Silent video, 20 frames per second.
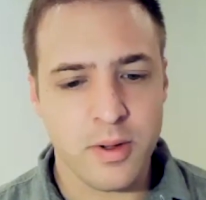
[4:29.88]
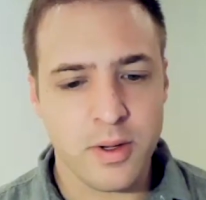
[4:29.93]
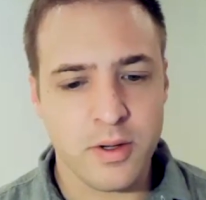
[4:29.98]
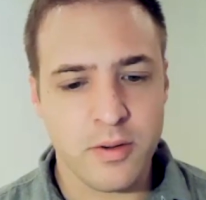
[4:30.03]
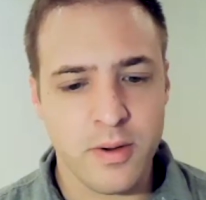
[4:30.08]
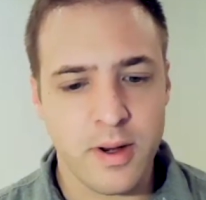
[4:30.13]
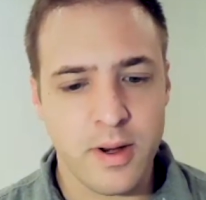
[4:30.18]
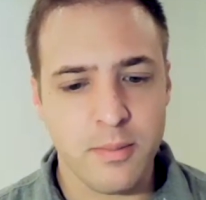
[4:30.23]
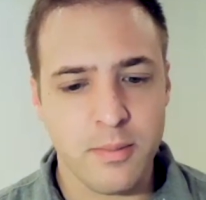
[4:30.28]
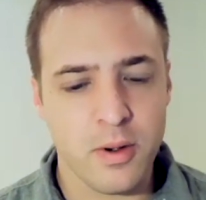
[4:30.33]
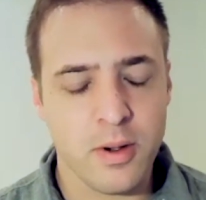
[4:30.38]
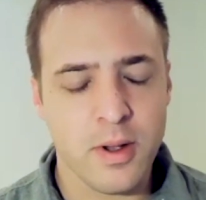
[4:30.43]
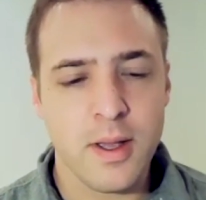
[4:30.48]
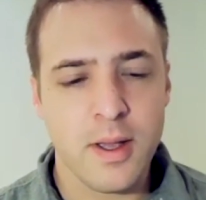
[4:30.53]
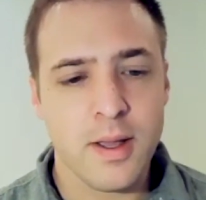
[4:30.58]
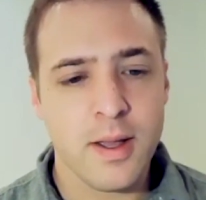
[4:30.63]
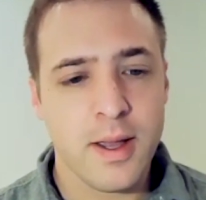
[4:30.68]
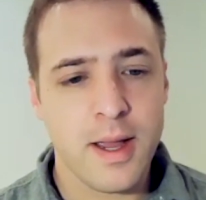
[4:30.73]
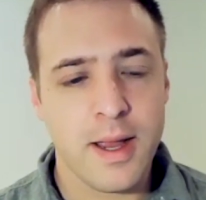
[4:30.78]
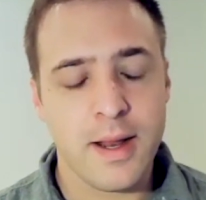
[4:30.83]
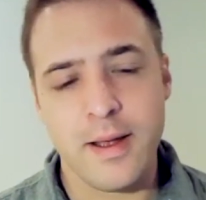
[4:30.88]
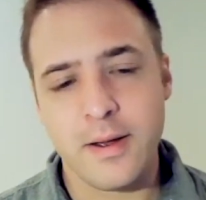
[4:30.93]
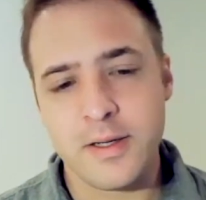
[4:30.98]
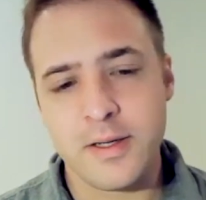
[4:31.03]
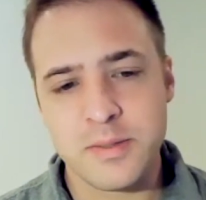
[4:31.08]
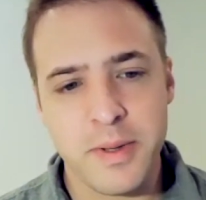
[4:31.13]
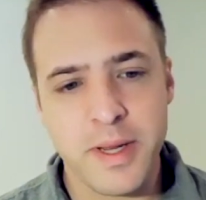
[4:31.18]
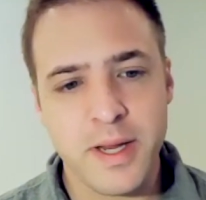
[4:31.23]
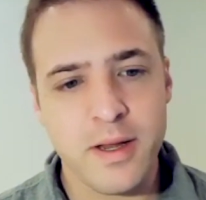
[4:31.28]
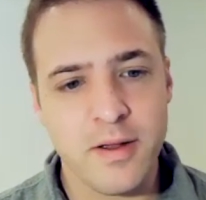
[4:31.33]
incredible. And now
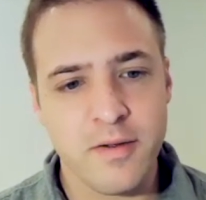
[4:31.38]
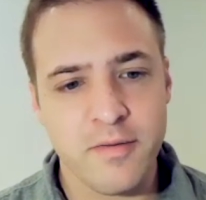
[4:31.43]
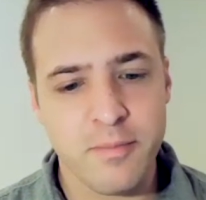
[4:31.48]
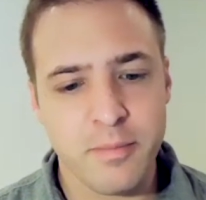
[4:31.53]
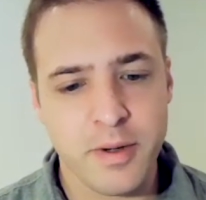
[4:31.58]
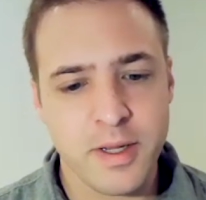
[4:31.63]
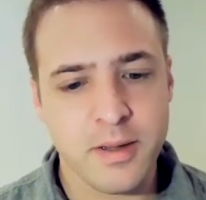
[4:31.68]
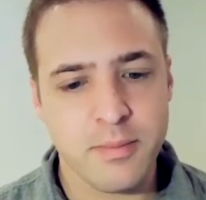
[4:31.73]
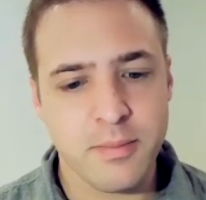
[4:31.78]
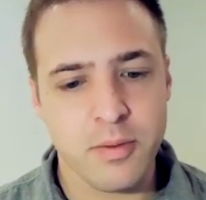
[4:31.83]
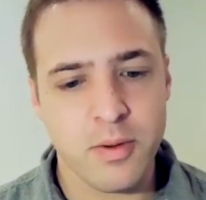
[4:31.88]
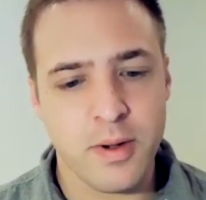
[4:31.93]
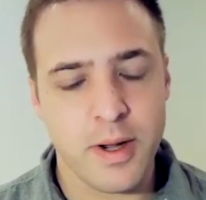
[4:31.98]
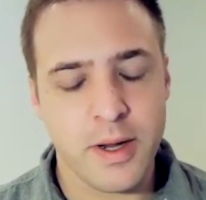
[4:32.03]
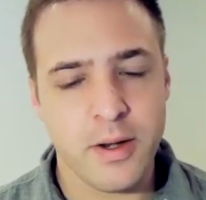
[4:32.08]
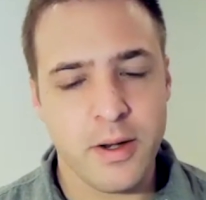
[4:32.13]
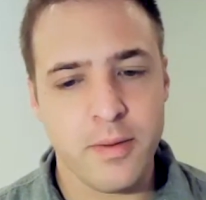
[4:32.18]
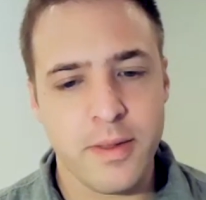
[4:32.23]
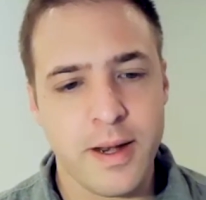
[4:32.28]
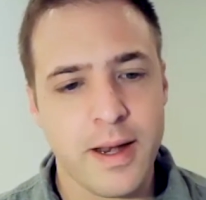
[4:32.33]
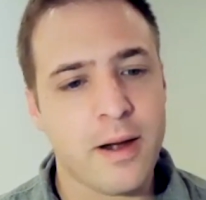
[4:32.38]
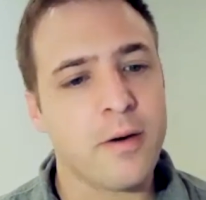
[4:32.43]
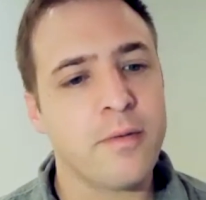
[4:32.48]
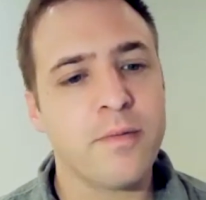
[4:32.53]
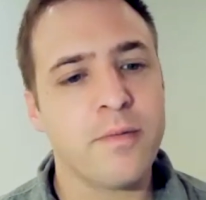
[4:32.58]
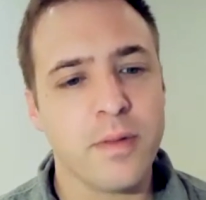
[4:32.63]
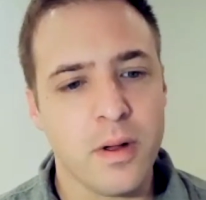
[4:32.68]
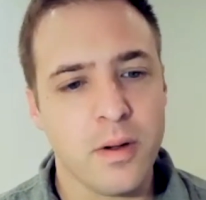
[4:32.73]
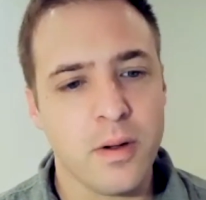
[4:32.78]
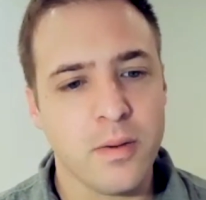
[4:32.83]
speaking of breathable, I know that
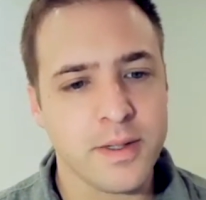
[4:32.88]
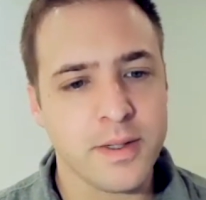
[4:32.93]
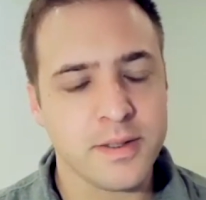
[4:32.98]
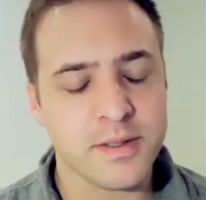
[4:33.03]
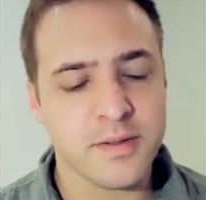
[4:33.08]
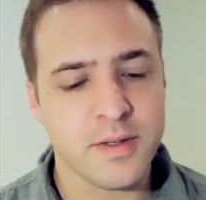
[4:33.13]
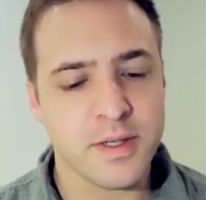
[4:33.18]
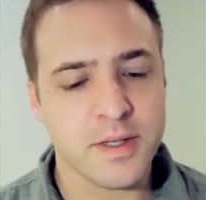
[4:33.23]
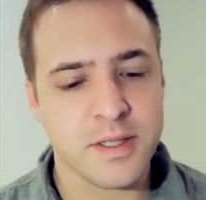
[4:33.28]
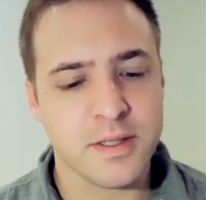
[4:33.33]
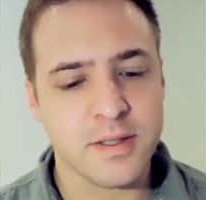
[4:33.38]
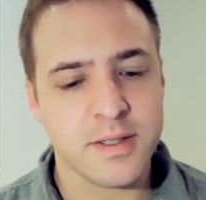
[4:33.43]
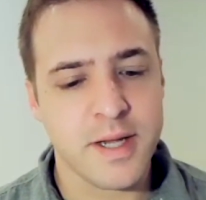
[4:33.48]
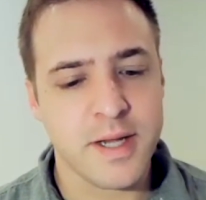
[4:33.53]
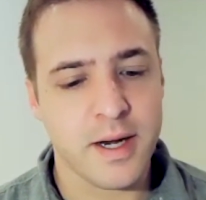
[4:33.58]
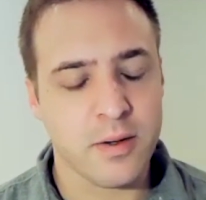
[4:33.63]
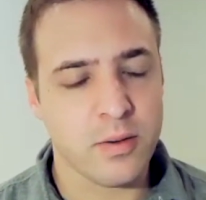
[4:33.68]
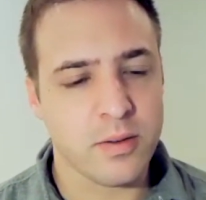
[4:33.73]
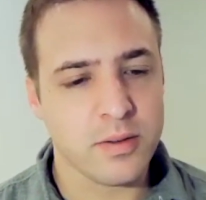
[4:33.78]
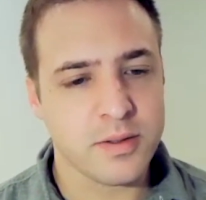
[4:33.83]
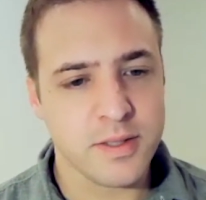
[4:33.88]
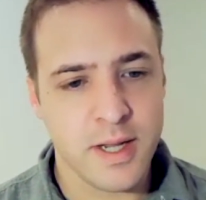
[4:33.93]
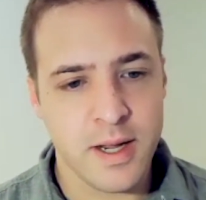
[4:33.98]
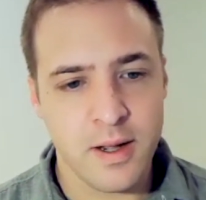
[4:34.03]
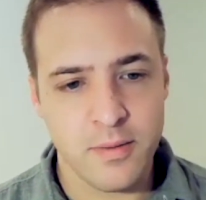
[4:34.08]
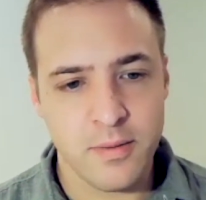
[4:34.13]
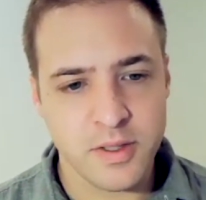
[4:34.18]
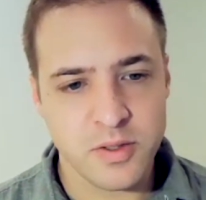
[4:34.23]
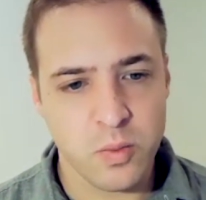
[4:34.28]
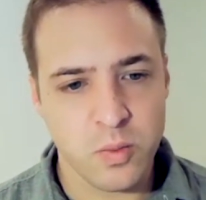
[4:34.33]
airflow is integral to how
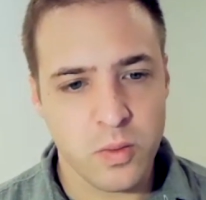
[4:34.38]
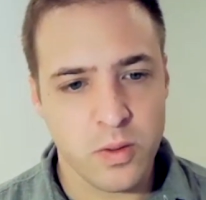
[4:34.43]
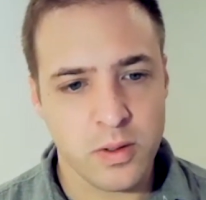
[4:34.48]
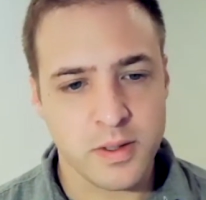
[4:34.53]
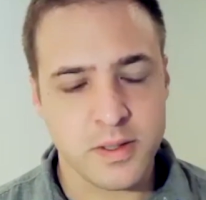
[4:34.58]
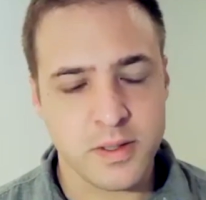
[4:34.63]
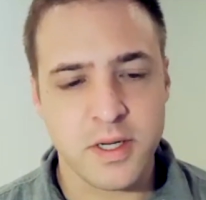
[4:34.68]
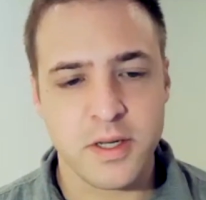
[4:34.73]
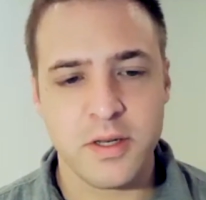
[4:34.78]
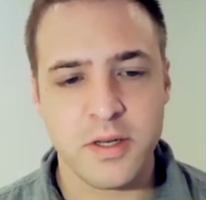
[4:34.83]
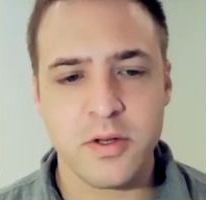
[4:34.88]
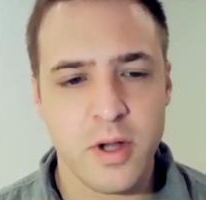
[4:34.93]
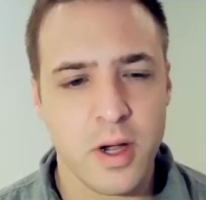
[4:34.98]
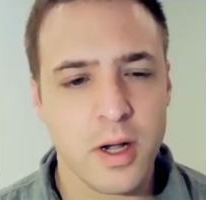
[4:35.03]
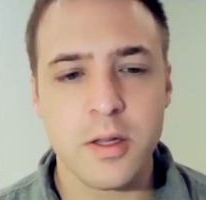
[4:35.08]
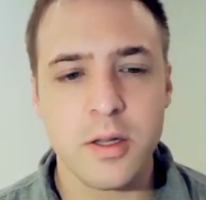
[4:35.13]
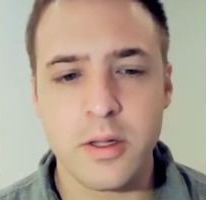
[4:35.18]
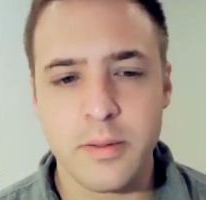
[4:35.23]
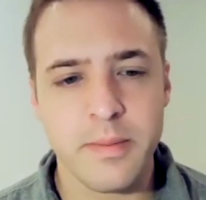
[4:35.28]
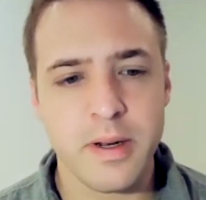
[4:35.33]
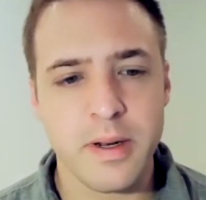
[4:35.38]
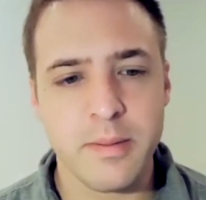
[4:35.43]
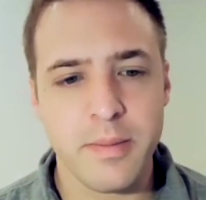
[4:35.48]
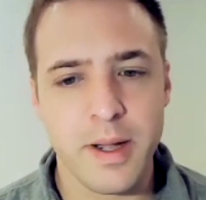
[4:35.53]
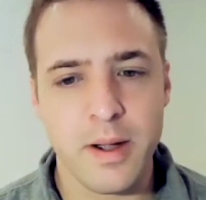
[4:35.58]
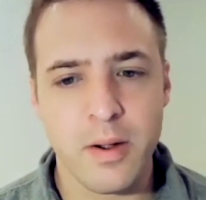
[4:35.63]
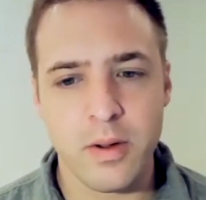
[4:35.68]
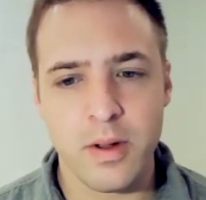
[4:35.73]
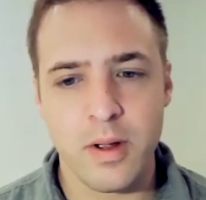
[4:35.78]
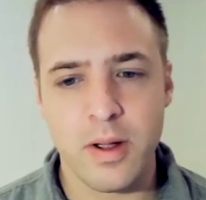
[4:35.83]
this works. Can you talk a little bit
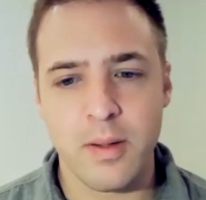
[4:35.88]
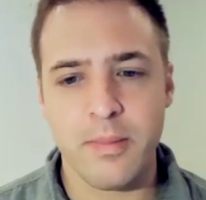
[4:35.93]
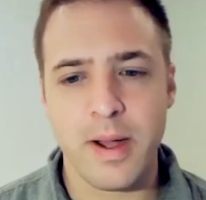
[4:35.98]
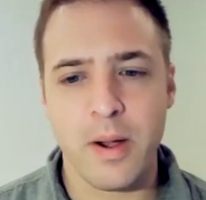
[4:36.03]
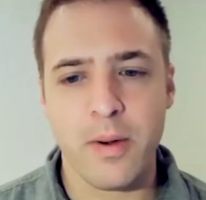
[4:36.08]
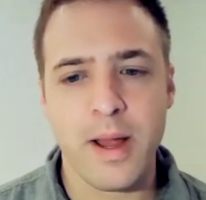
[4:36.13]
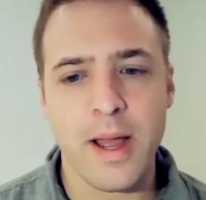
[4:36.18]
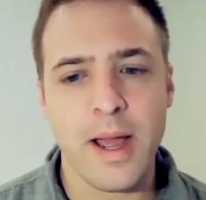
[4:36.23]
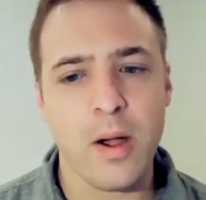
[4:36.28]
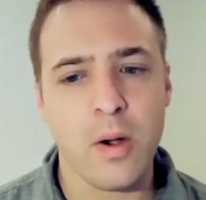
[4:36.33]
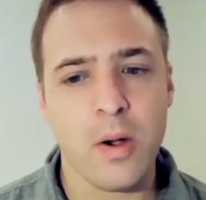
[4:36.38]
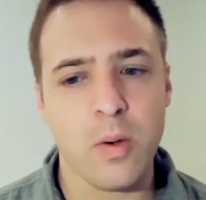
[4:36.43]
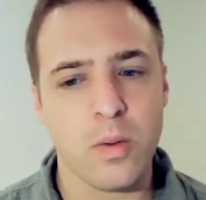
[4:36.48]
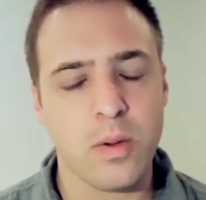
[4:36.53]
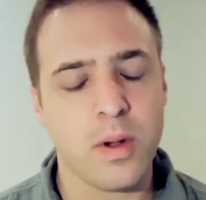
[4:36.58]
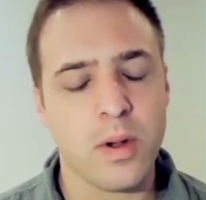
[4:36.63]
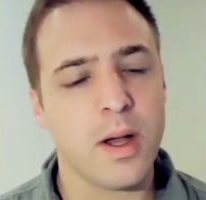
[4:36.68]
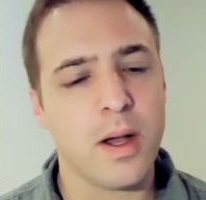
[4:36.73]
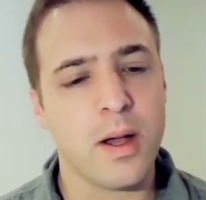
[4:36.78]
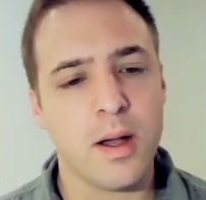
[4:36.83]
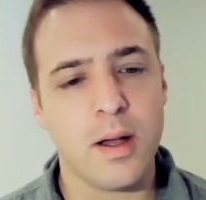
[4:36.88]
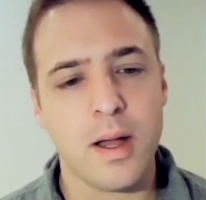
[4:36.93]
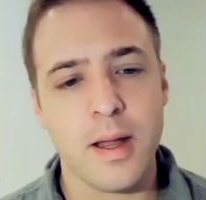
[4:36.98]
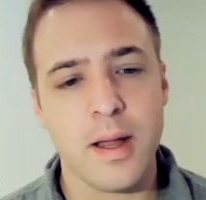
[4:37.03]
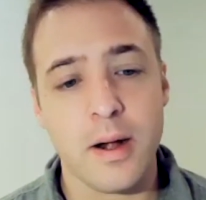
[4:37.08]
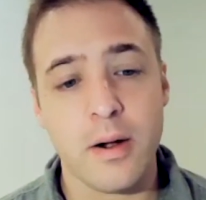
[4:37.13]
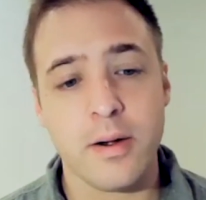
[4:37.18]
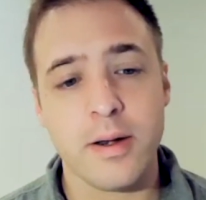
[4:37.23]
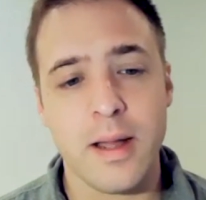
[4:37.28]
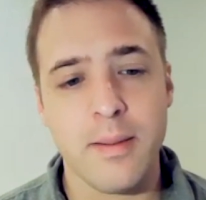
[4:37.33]
about how
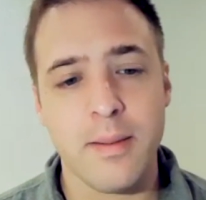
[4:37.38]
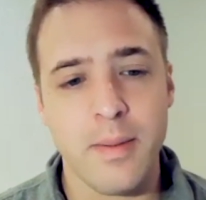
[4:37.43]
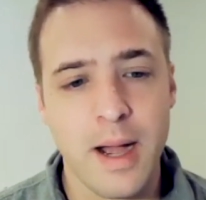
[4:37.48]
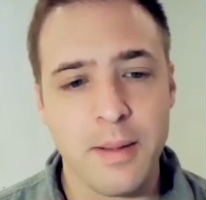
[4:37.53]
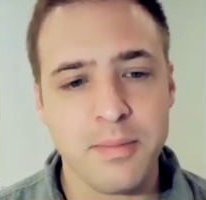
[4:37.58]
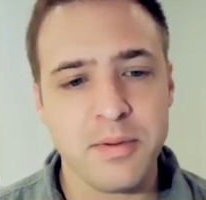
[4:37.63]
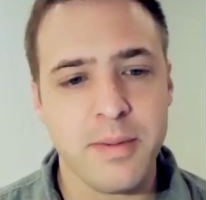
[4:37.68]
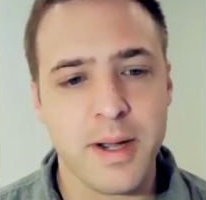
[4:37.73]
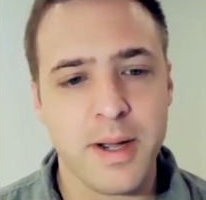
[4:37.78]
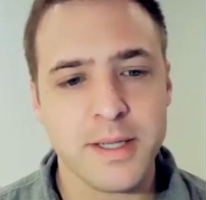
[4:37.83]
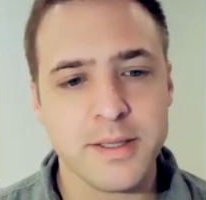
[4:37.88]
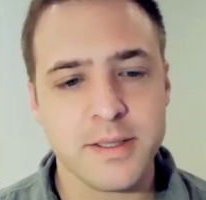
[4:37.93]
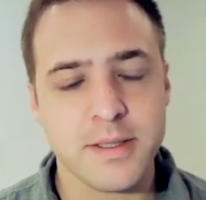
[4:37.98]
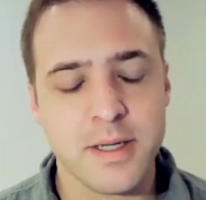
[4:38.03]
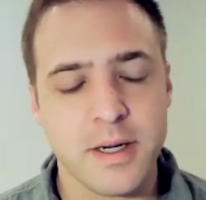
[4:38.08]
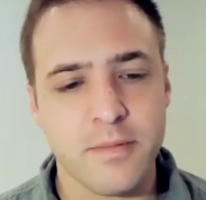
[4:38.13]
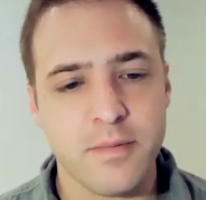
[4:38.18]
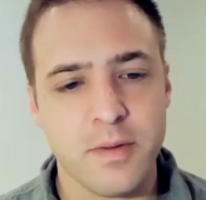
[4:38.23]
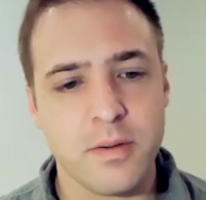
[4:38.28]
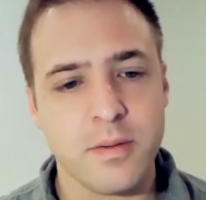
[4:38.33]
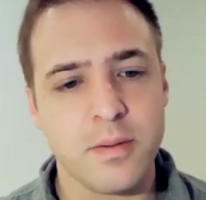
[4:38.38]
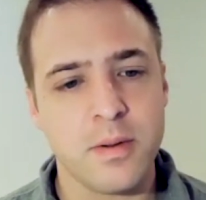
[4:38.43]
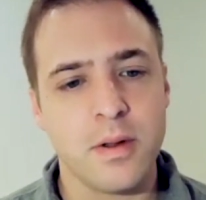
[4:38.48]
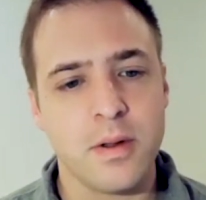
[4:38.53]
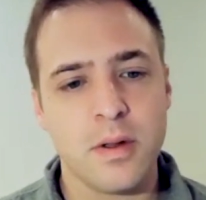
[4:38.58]
Airadigm optimizes airflow?